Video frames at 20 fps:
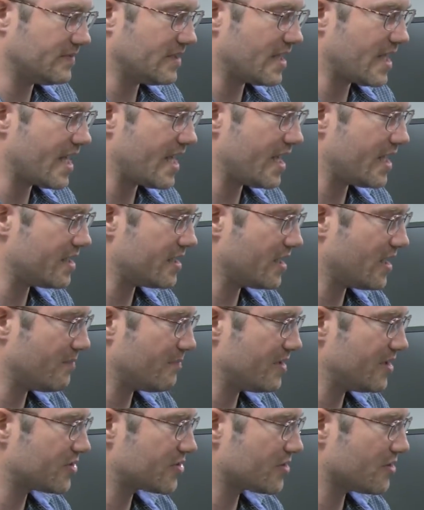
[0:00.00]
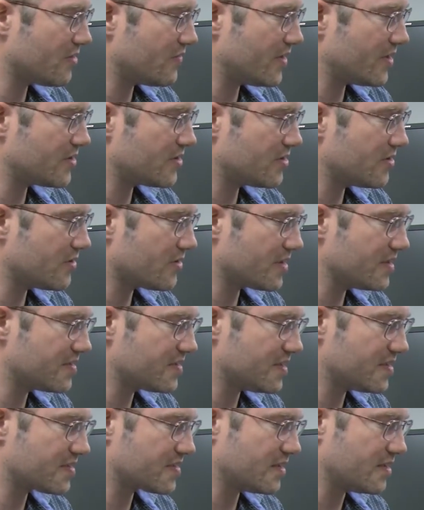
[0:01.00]
And be sure that you're
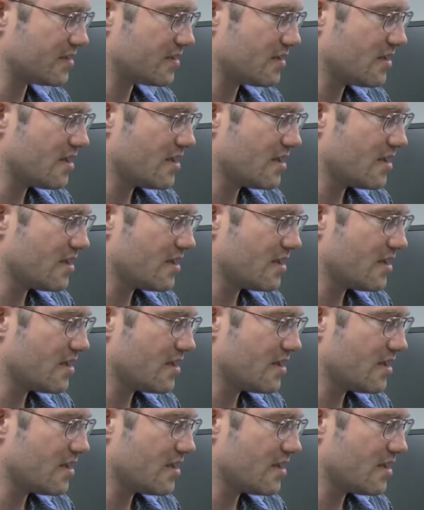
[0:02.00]
consistent